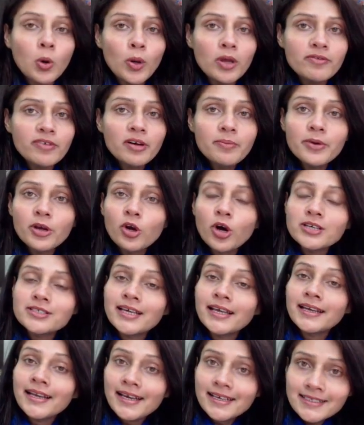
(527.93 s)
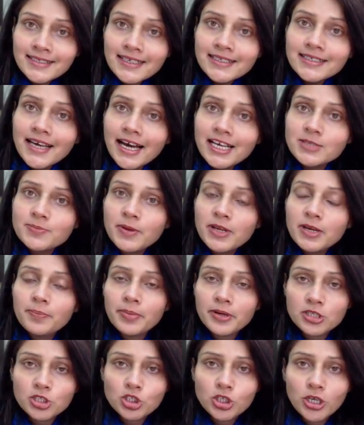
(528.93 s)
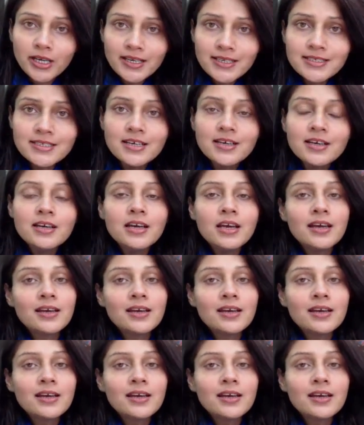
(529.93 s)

However, because an asset has been purchased,